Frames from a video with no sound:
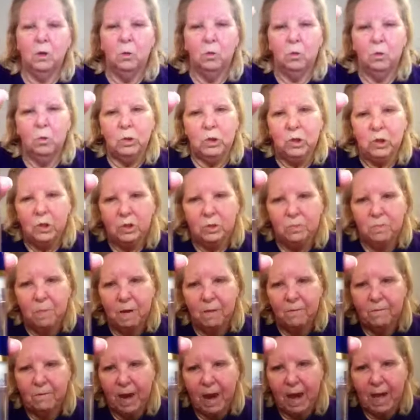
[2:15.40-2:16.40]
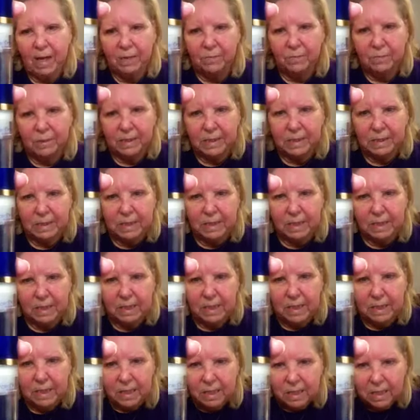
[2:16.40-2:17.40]
which is my vitamin
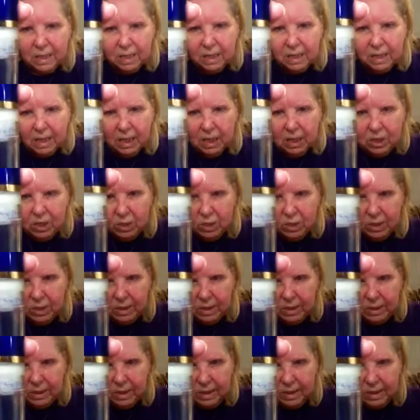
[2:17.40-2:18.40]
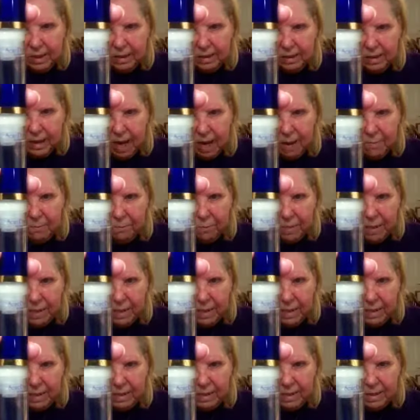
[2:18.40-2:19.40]
C. And you can see it's got
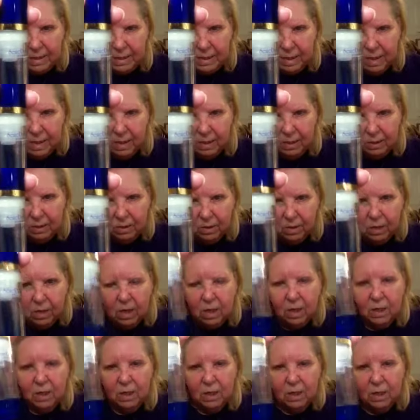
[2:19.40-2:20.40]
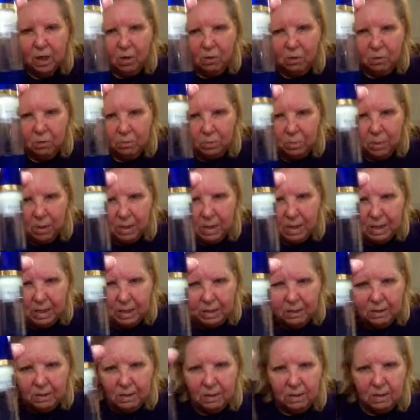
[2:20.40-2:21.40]
beads in there. Now, those
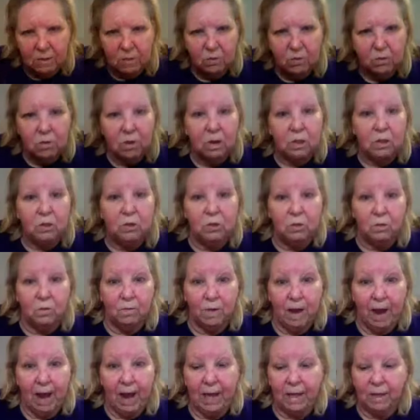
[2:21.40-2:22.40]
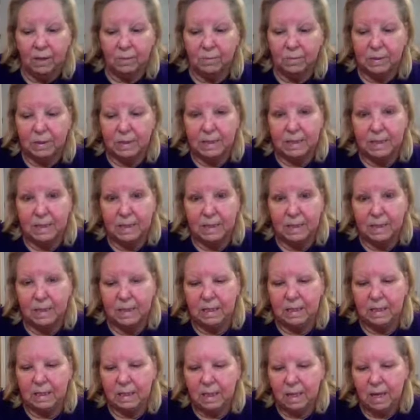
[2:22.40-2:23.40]
beads is your vitamin C,
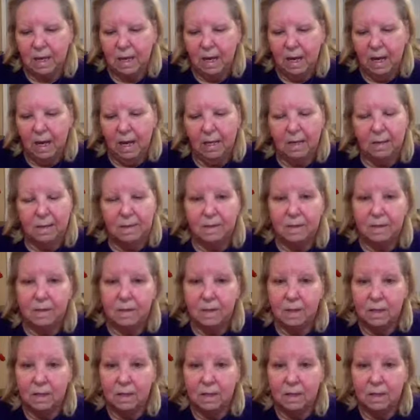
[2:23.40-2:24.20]
and